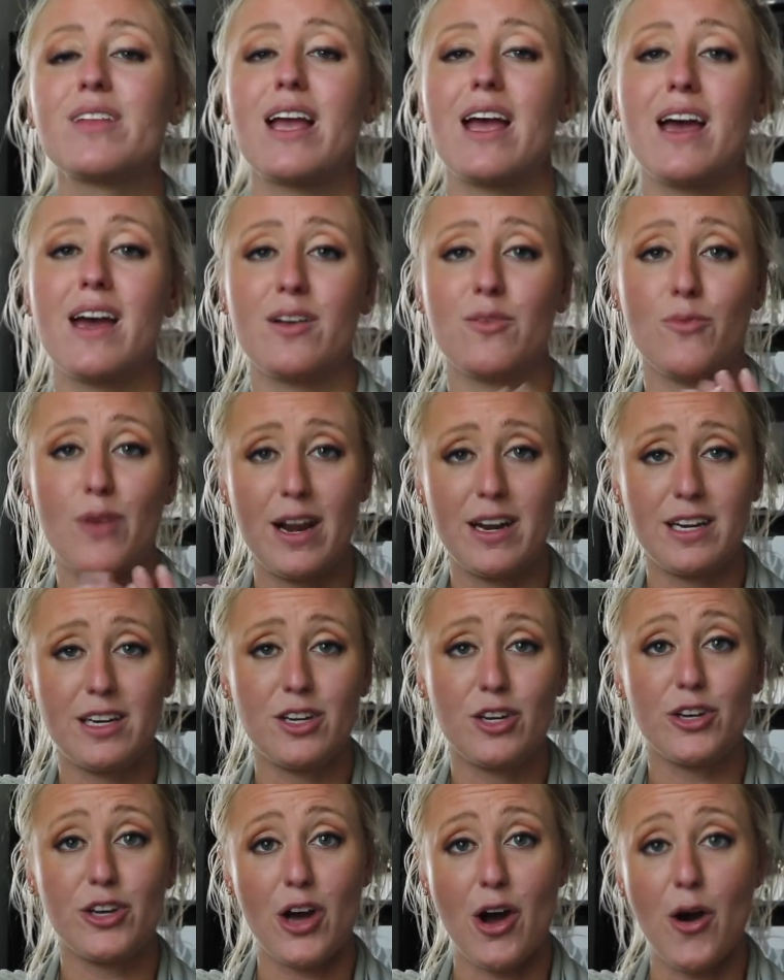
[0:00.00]
and ready
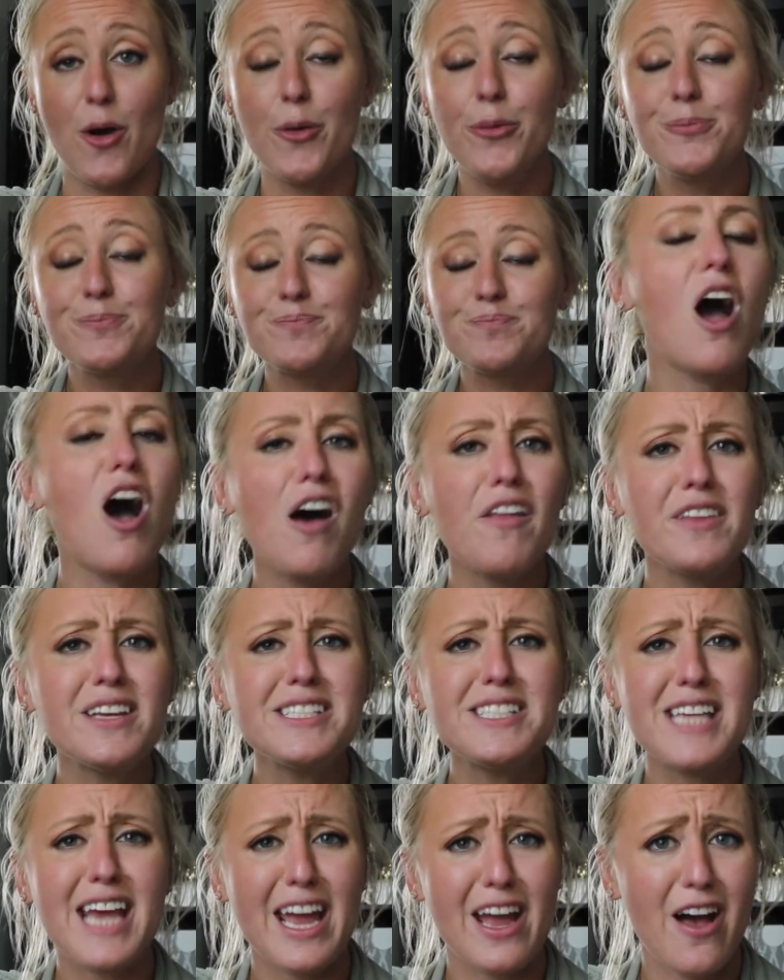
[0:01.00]
to go. On the
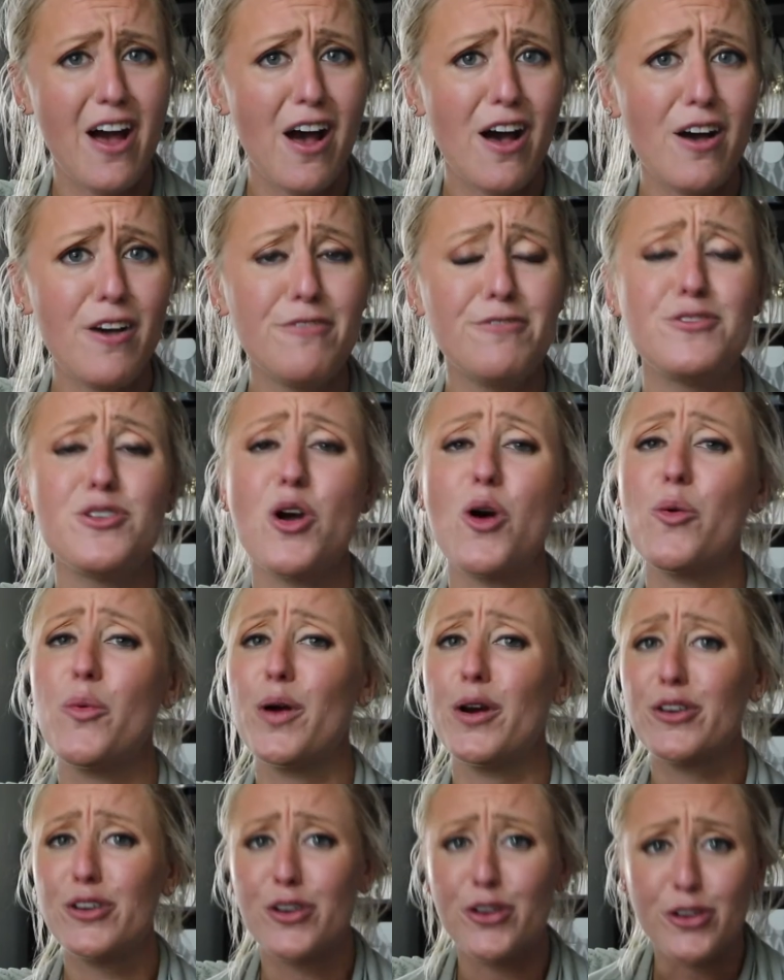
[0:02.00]
day of, know
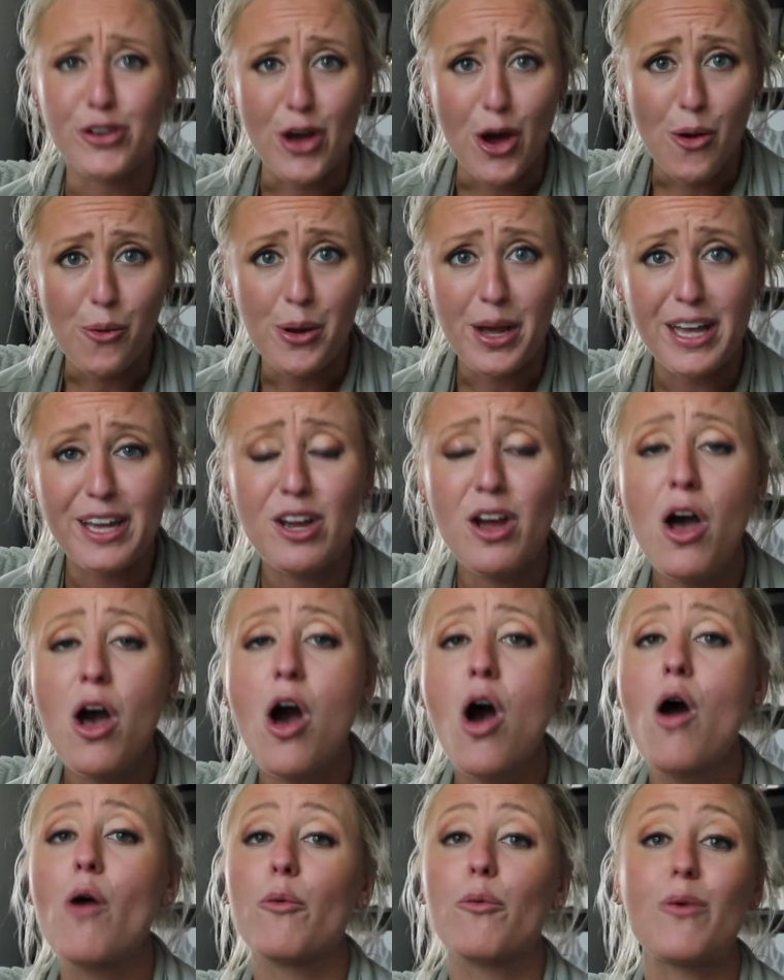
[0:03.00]
where you're going.
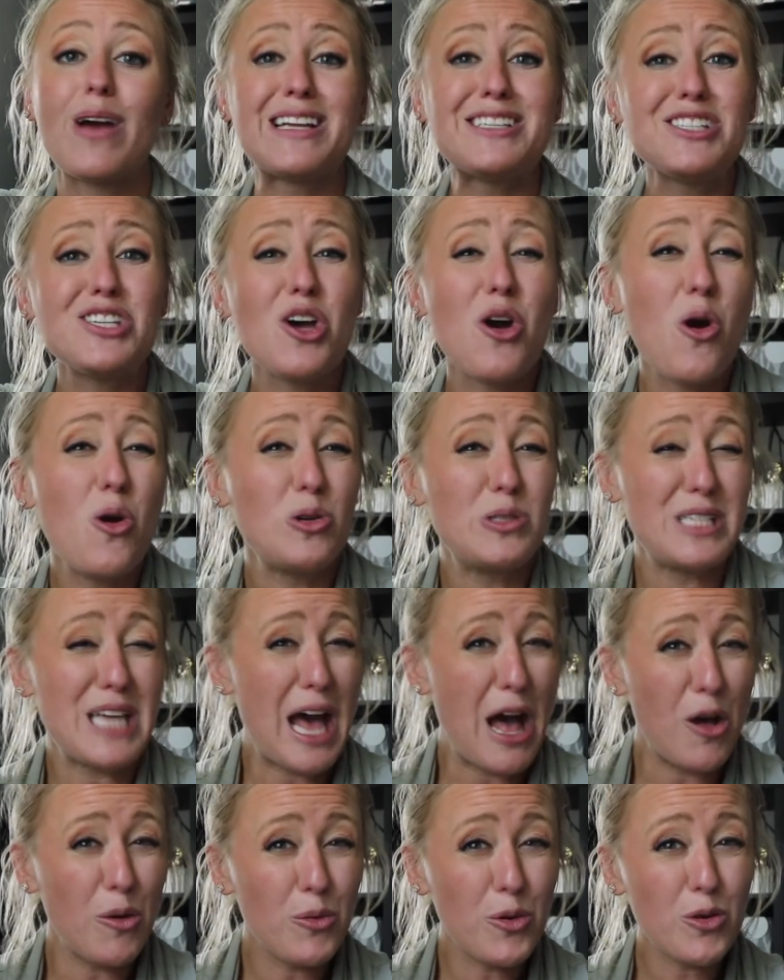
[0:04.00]
Rent a
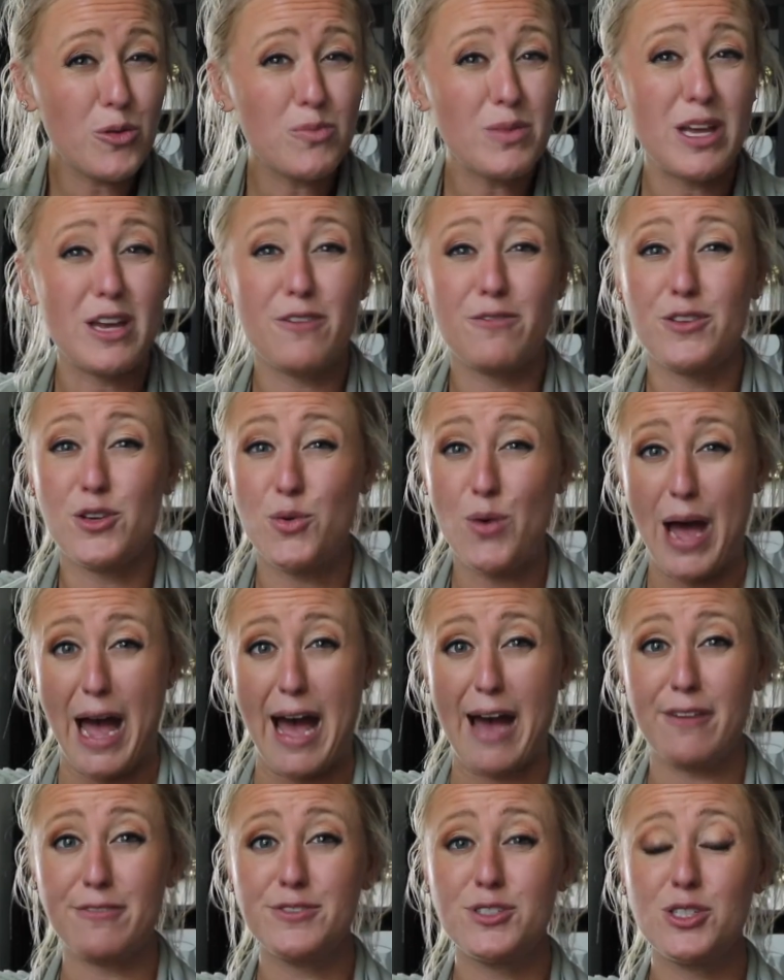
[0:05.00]
hotel room if you
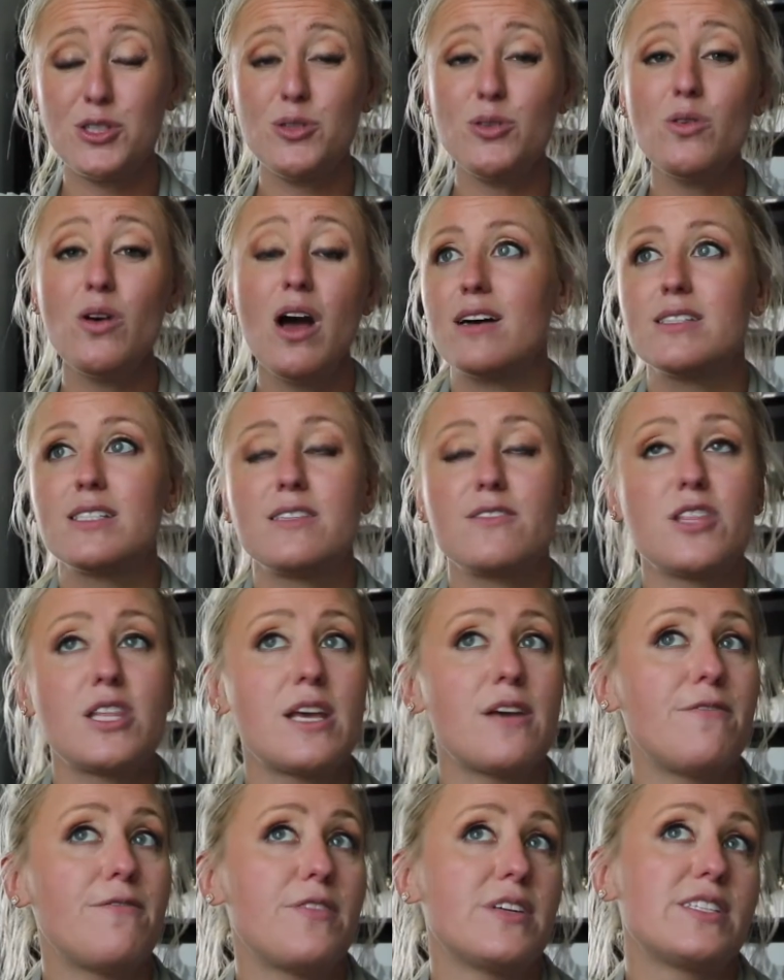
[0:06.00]
have to, because
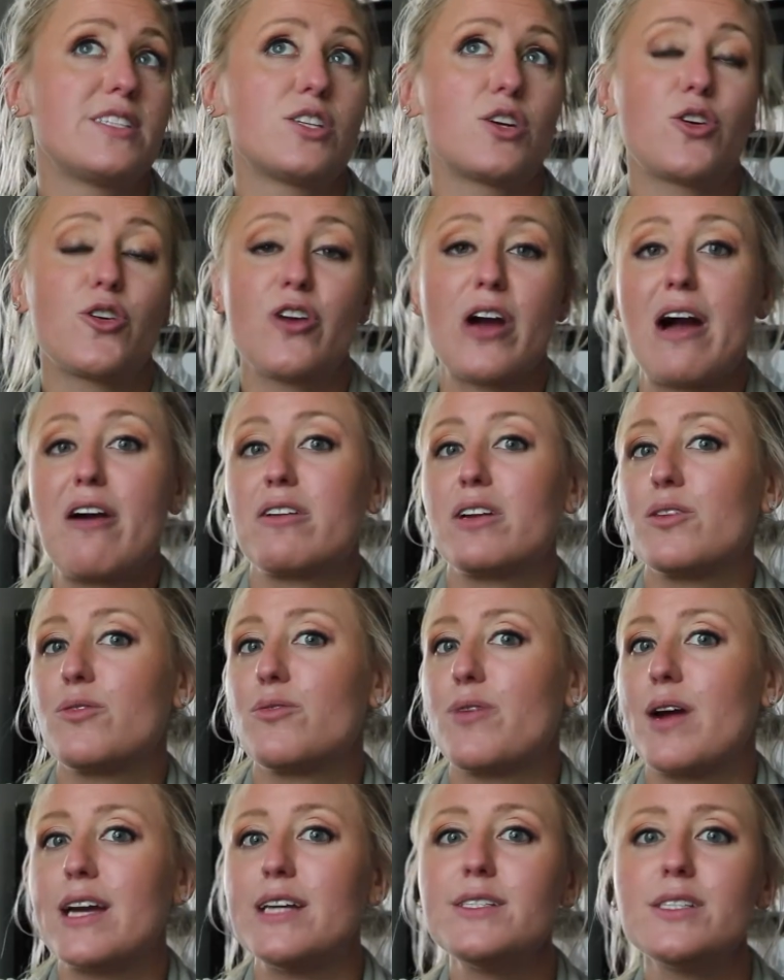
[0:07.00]
if it's a crowded
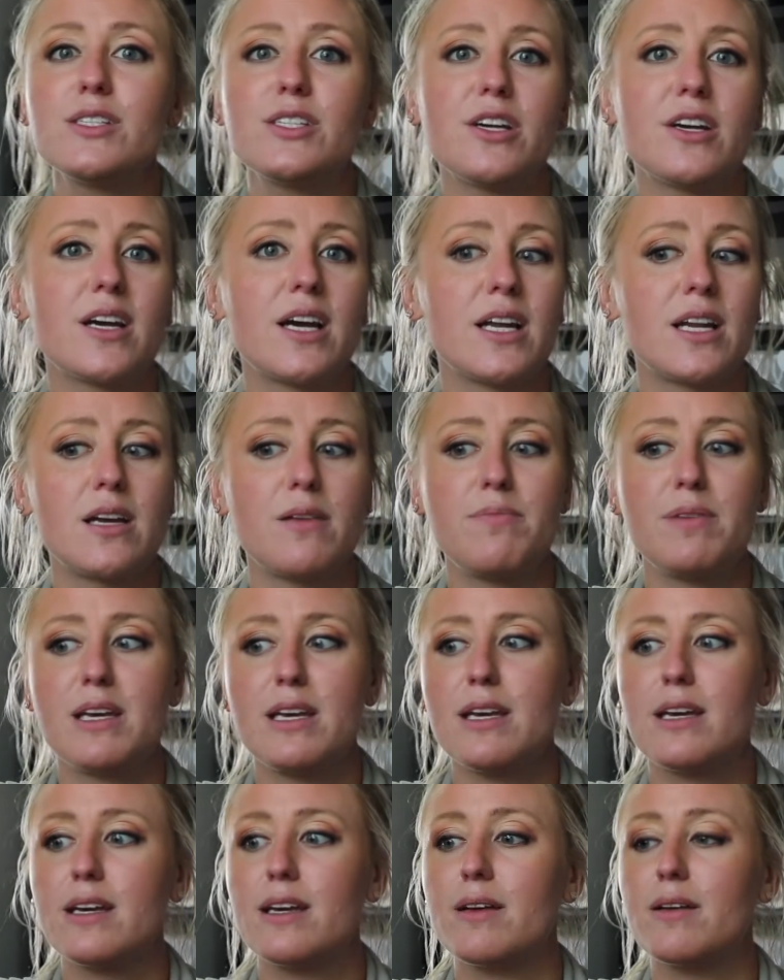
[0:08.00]
race, you're going to
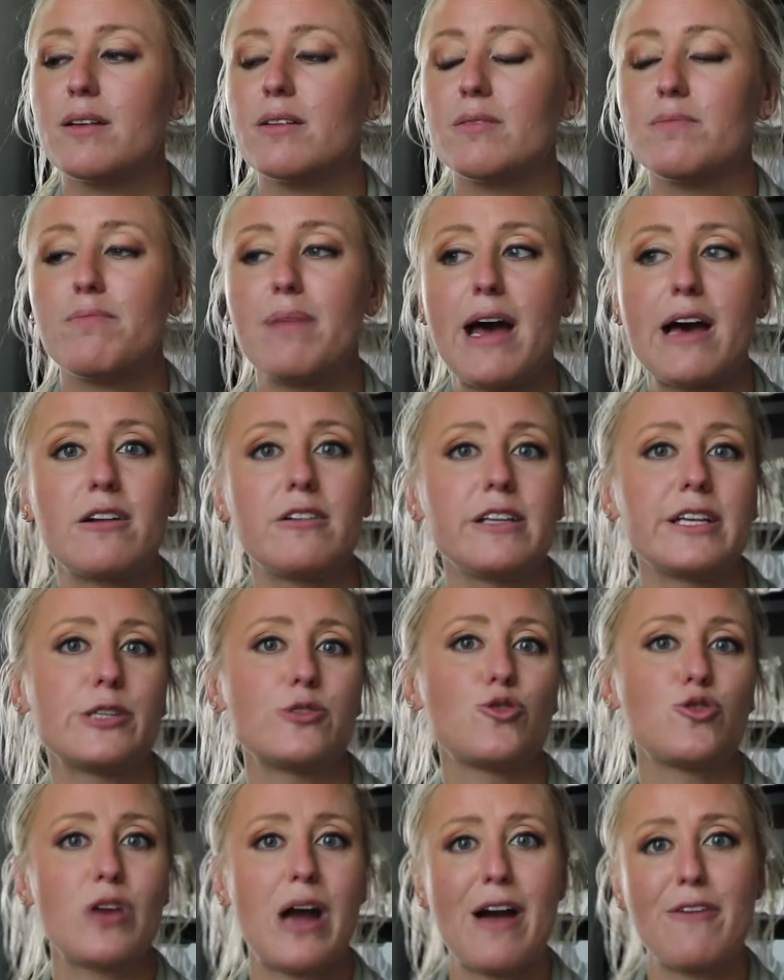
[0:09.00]
be battling
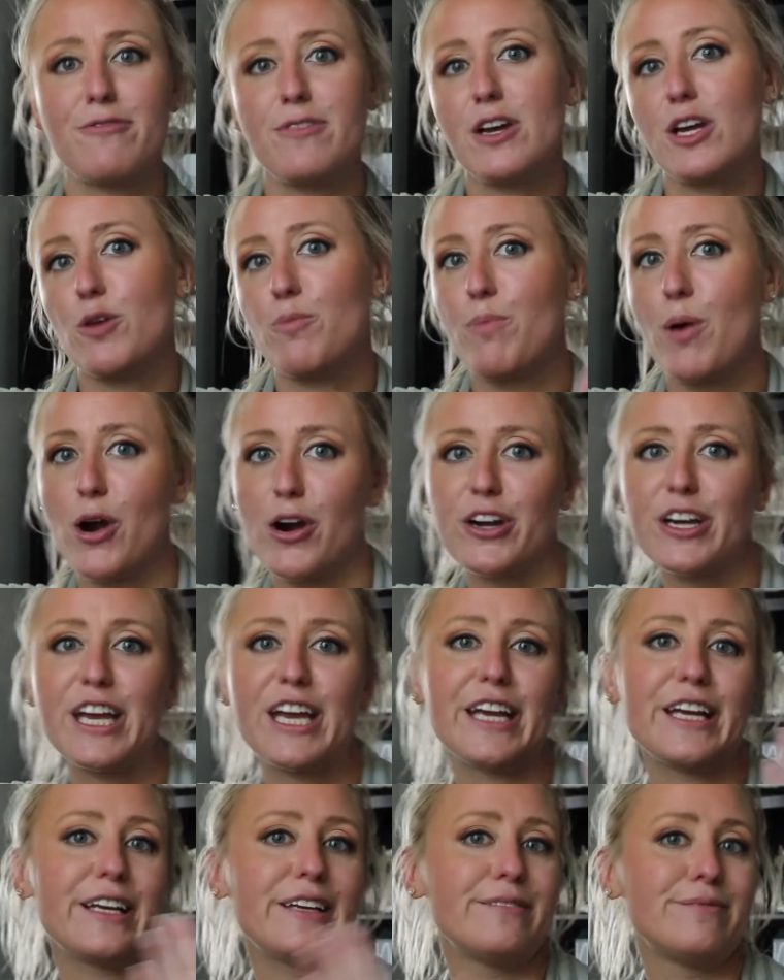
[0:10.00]
traffic,
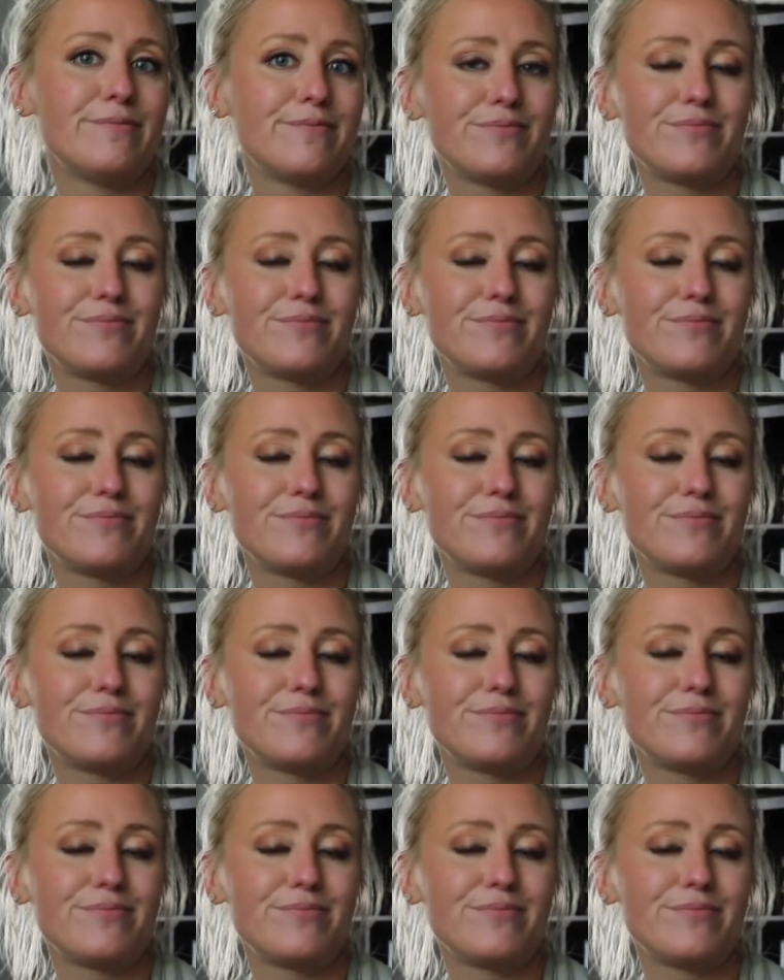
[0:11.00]
parking,